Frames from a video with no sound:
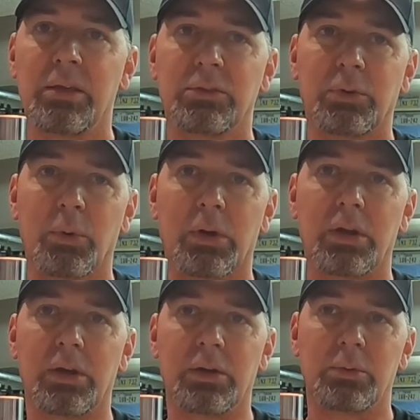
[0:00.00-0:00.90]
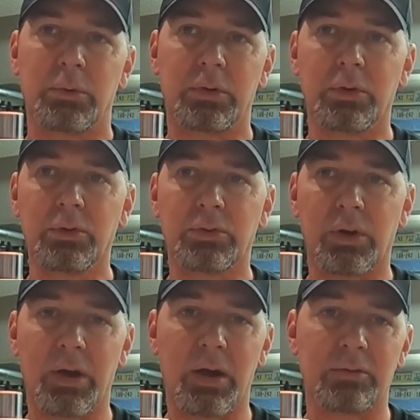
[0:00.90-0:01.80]
So we're going to reduce
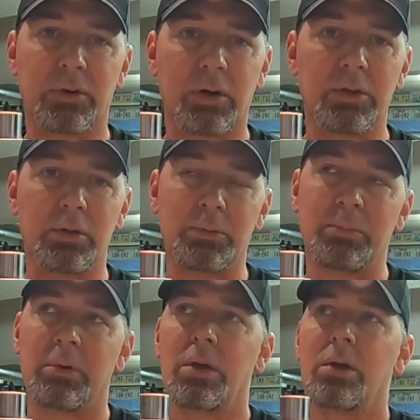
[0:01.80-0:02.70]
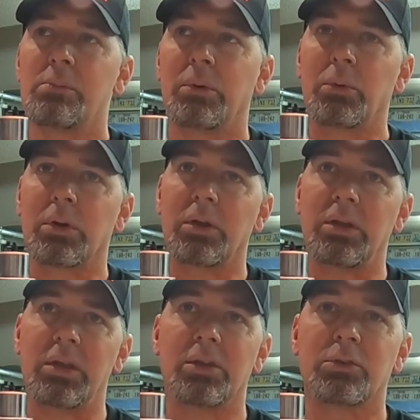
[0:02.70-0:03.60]
our air volume, but we're going
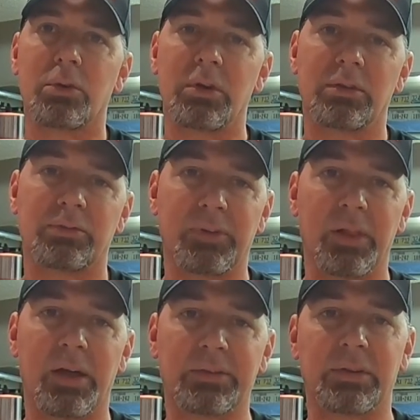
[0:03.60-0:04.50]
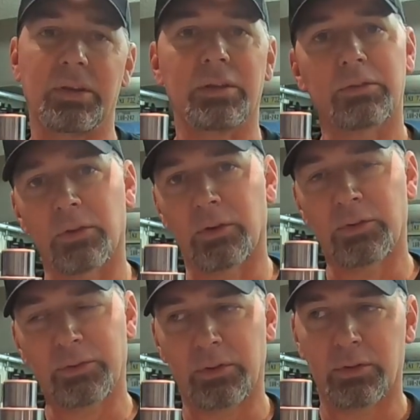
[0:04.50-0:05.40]
to increase velocity. So
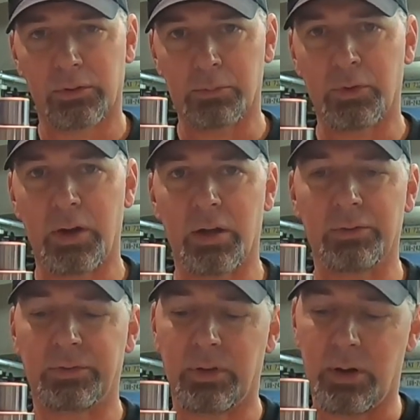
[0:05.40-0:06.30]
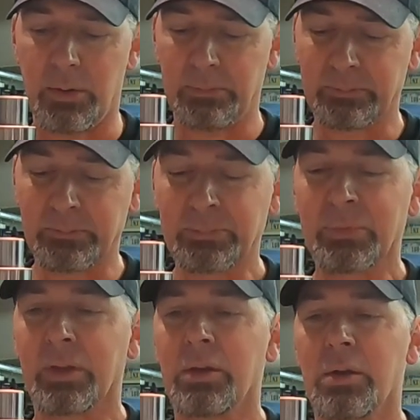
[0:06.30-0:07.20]
there's some trade-offs there.
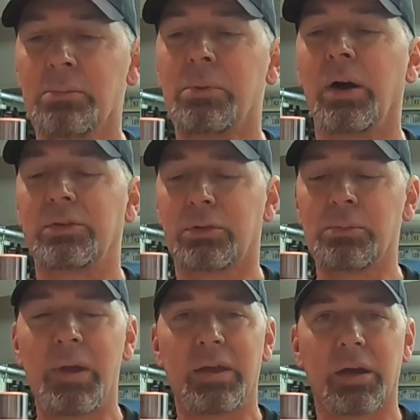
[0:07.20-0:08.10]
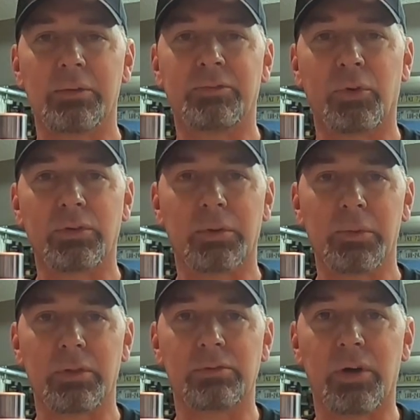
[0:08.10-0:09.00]
But to make up for some
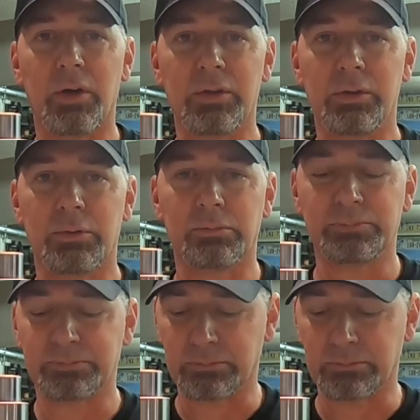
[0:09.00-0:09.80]
of the volume,